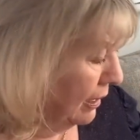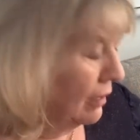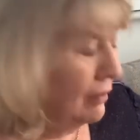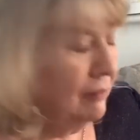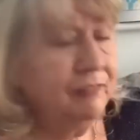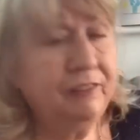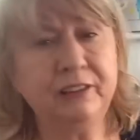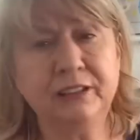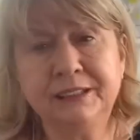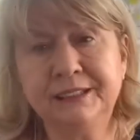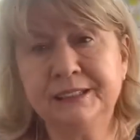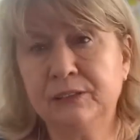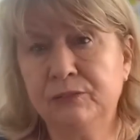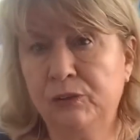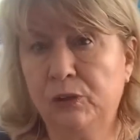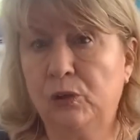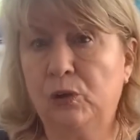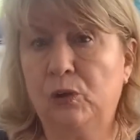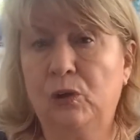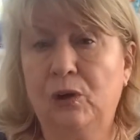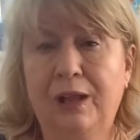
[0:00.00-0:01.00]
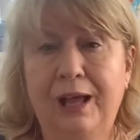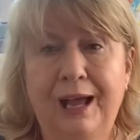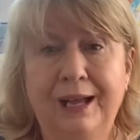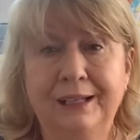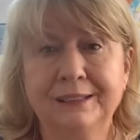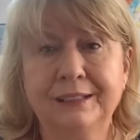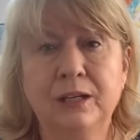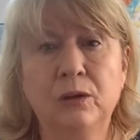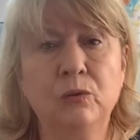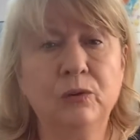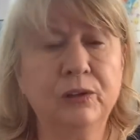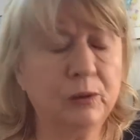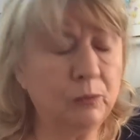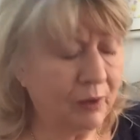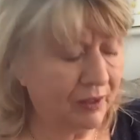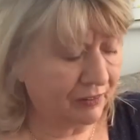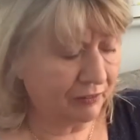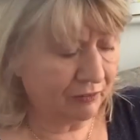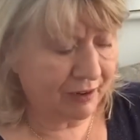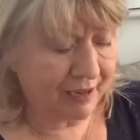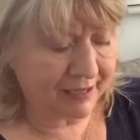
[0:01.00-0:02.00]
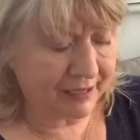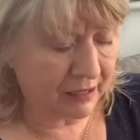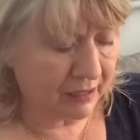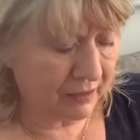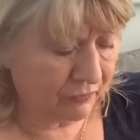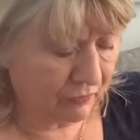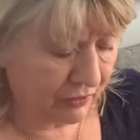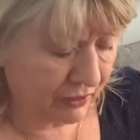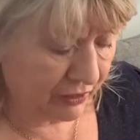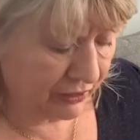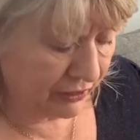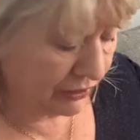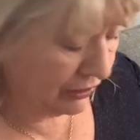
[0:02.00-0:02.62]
First of all, I don't know whether any of you